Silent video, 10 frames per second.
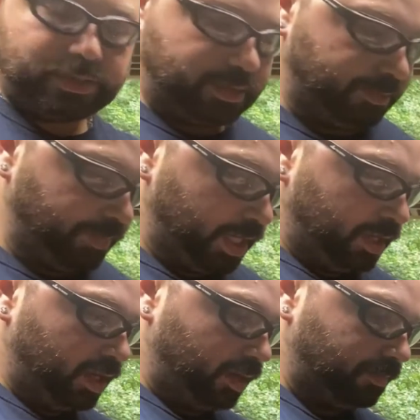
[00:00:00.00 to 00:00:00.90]
So
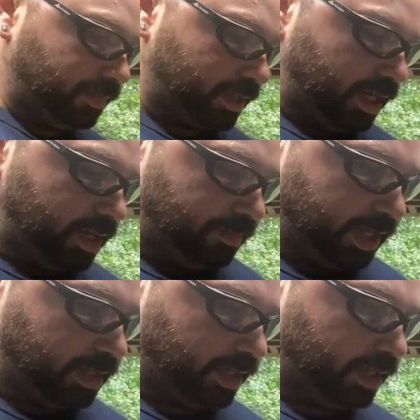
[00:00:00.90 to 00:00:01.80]
I'm going to start
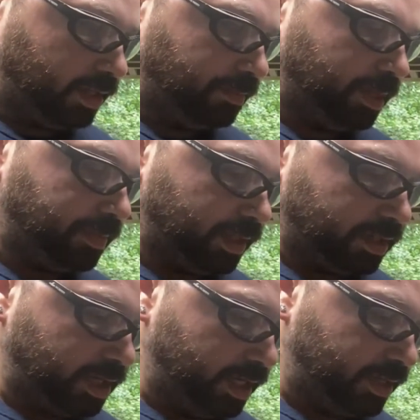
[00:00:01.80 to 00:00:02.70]
by cleaning them up on the
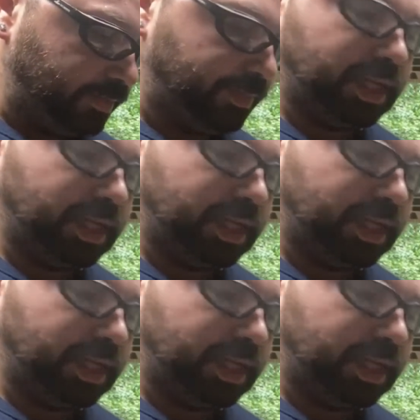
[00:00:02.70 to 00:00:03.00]
grinder.